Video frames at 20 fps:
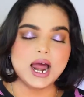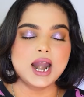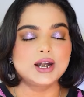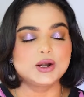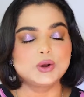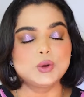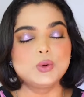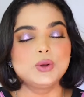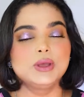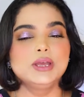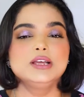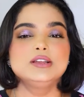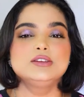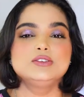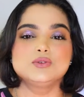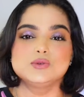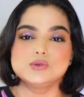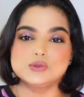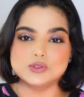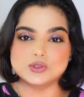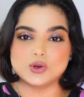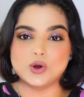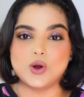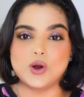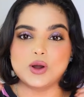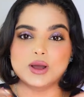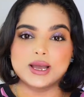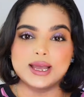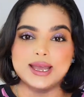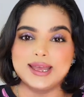are going to
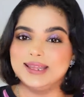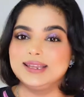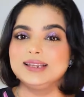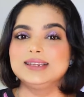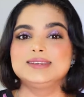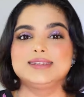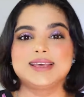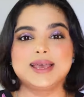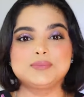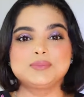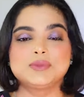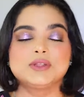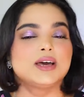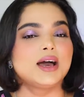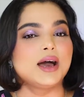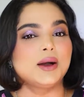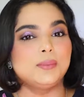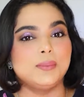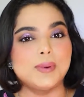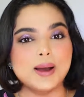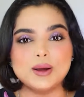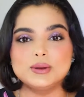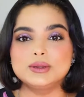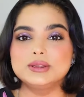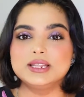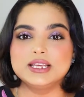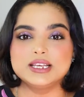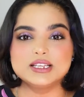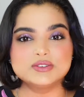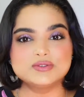talk in depth
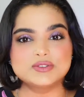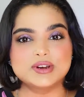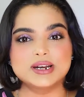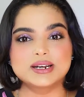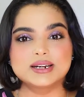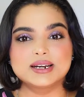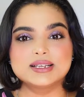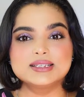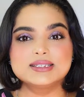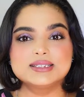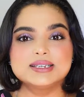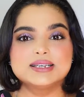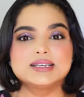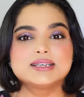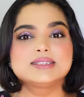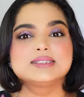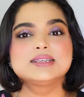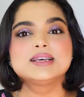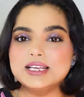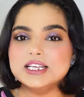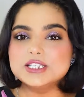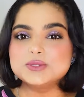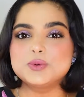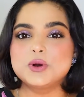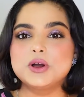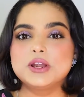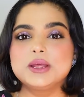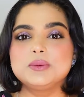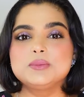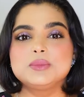about these fragrances, these
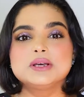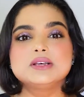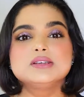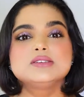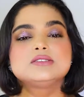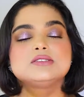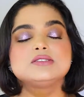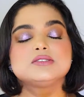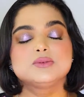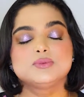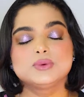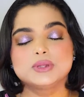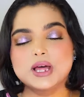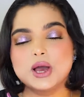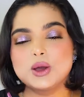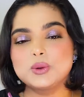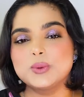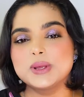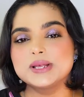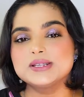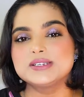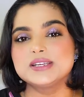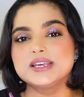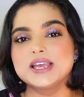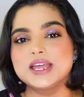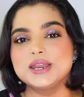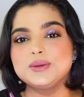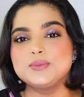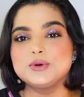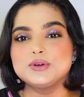body mists. Without wasting
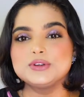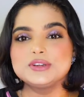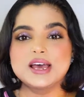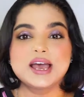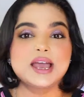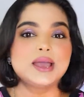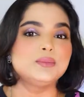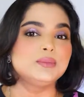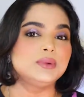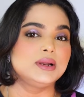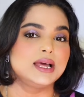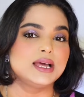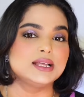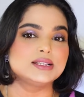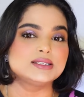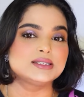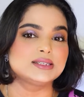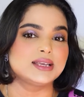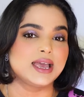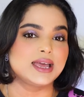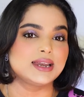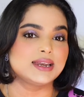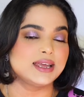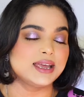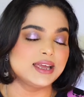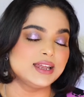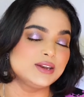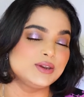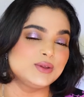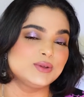any more time, let's get
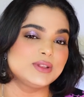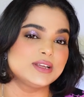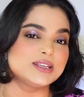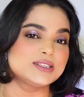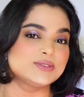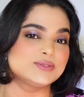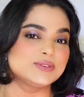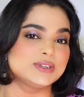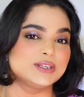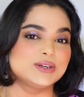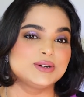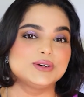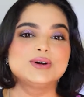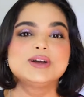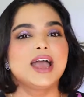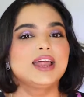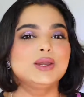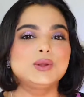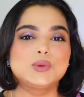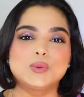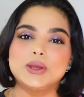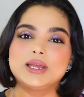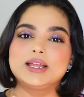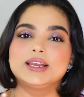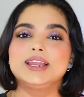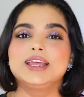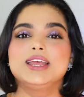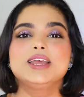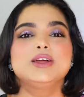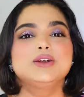into this video and
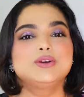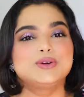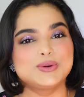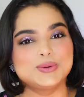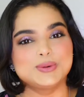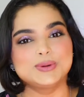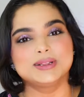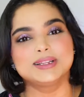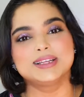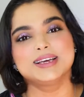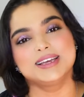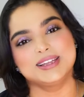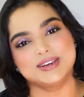quickly roll the